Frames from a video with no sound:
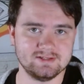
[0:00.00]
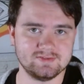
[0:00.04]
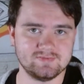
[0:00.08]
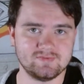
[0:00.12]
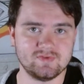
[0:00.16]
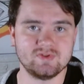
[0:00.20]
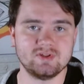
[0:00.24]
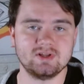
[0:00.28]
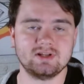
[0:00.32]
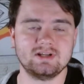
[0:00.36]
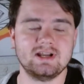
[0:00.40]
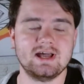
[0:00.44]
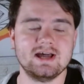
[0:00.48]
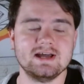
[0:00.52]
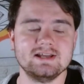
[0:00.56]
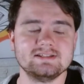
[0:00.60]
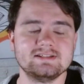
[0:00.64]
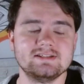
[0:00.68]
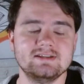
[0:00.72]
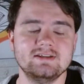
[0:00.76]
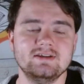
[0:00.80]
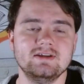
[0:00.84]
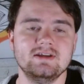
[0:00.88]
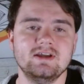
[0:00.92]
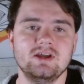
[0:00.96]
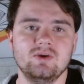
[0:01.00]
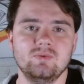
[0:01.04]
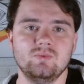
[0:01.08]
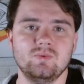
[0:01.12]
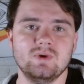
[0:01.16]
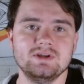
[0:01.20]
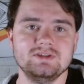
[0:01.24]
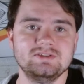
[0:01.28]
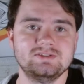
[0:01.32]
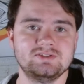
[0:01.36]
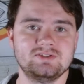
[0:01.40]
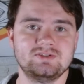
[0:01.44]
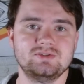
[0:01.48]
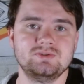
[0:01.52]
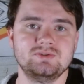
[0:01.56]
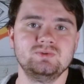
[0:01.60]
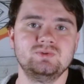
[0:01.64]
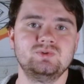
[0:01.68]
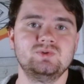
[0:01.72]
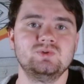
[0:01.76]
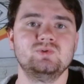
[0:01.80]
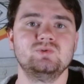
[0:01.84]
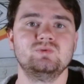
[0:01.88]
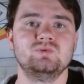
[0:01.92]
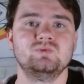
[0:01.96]
the class was to
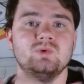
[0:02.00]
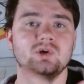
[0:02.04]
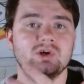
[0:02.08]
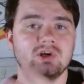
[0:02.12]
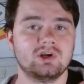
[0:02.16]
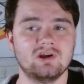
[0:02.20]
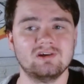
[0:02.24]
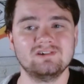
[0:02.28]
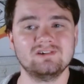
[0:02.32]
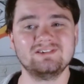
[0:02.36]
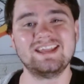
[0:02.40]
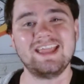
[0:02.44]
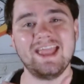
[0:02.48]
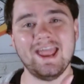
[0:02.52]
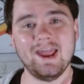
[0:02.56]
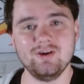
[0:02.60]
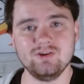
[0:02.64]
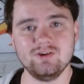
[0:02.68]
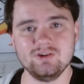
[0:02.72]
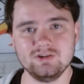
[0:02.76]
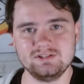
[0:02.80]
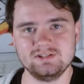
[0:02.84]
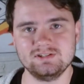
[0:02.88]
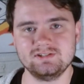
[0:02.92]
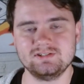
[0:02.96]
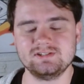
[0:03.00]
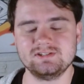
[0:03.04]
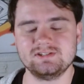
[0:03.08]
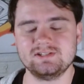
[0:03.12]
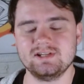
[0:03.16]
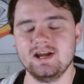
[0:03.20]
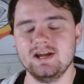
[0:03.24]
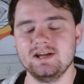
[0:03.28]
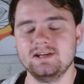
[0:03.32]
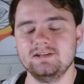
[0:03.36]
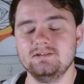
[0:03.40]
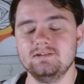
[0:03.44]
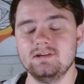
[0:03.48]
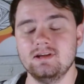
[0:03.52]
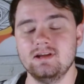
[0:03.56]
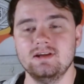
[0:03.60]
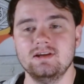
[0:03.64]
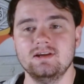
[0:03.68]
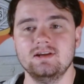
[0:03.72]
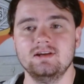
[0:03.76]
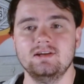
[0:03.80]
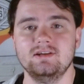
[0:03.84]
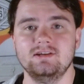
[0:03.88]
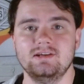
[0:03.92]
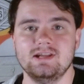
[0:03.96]
do work on character design.
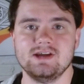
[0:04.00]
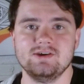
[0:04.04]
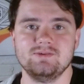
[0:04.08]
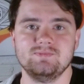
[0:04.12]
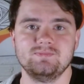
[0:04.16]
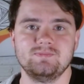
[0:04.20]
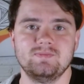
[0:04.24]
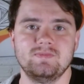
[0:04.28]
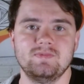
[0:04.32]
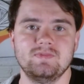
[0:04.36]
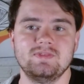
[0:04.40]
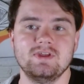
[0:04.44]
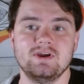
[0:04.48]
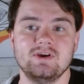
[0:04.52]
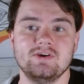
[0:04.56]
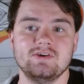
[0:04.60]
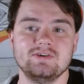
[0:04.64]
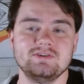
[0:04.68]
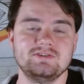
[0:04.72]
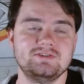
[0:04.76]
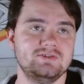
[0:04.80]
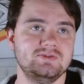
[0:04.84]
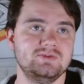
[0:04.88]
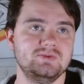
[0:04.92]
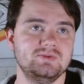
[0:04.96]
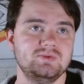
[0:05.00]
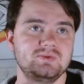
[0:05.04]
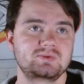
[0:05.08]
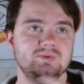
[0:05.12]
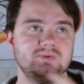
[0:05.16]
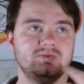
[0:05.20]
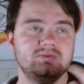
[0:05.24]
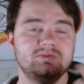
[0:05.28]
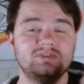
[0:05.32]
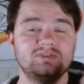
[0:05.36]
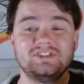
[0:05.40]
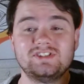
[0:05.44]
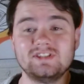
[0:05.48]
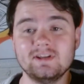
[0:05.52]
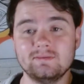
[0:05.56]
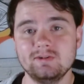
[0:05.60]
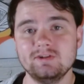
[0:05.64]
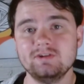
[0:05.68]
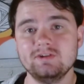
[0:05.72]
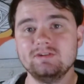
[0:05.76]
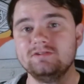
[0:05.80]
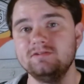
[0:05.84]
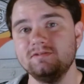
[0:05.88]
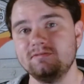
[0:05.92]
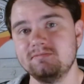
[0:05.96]
Now, there are two
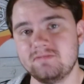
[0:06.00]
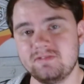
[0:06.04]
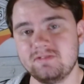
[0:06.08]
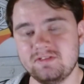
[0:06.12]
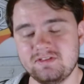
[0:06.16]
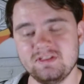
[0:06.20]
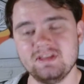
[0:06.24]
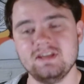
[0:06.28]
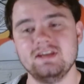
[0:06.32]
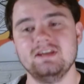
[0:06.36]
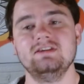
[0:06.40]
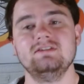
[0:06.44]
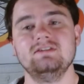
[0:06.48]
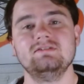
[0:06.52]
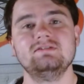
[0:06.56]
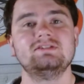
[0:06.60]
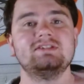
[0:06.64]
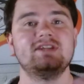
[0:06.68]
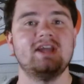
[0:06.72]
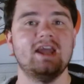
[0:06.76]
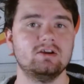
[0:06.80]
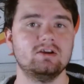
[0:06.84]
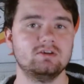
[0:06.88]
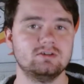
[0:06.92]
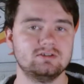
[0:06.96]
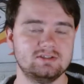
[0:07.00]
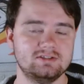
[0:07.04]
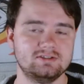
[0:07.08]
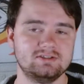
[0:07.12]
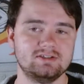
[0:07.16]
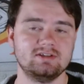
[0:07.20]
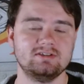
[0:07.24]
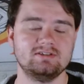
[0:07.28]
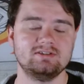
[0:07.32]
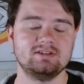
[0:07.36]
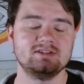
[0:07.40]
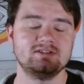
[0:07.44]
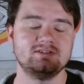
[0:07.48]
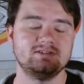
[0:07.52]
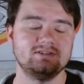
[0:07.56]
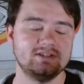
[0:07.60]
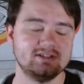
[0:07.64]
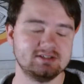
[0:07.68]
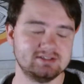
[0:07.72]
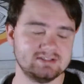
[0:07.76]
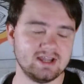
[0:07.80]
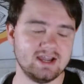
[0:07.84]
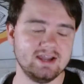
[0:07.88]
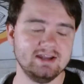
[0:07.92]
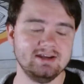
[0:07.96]
similar things, character
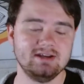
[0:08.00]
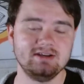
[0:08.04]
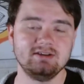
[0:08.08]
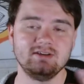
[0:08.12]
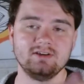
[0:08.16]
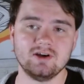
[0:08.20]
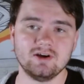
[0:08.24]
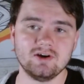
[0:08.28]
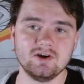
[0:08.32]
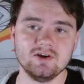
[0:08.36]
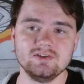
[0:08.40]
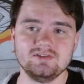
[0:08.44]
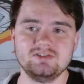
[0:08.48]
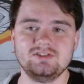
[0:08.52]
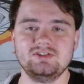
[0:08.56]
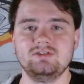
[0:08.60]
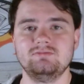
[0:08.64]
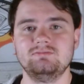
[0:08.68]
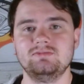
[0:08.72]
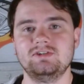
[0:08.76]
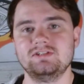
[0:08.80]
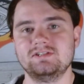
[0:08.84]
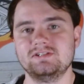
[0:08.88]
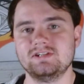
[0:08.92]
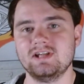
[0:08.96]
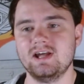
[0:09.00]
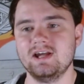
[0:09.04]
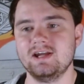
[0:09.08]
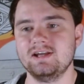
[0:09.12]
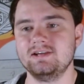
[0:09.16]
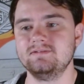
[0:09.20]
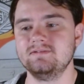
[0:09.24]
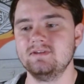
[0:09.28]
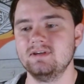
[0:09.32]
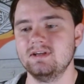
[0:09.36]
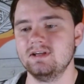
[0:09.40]
design and costume design.